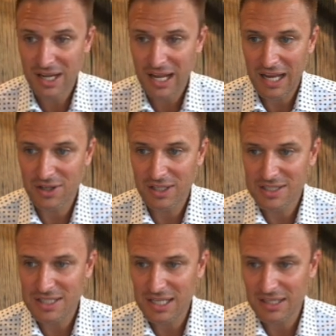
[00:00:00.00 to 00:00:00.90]
And you can
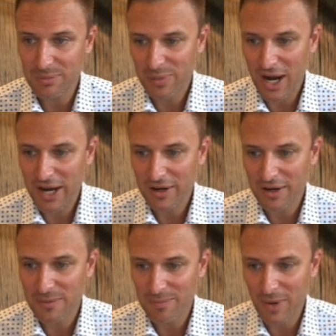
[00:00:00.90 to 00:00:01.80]
see the
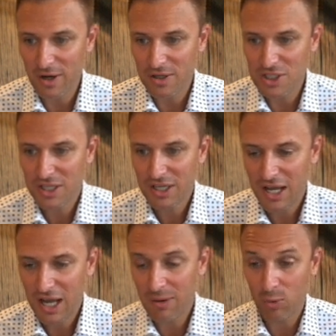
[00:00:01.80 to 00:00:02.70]
prior March,
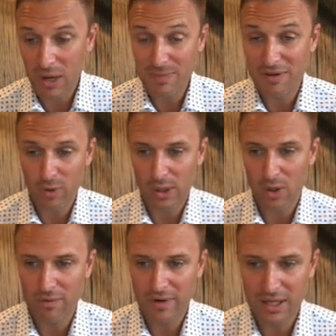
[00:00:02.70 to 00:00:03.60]
uh, right before
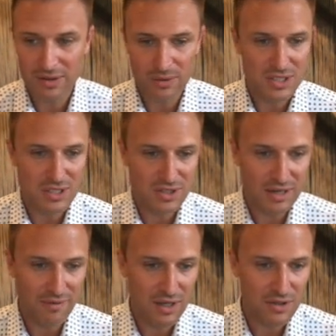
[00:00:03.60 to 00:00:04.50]
COVID hit, there was still
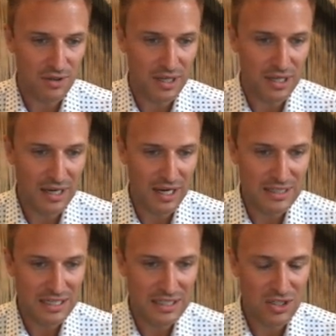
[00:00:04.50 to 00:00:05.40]
719.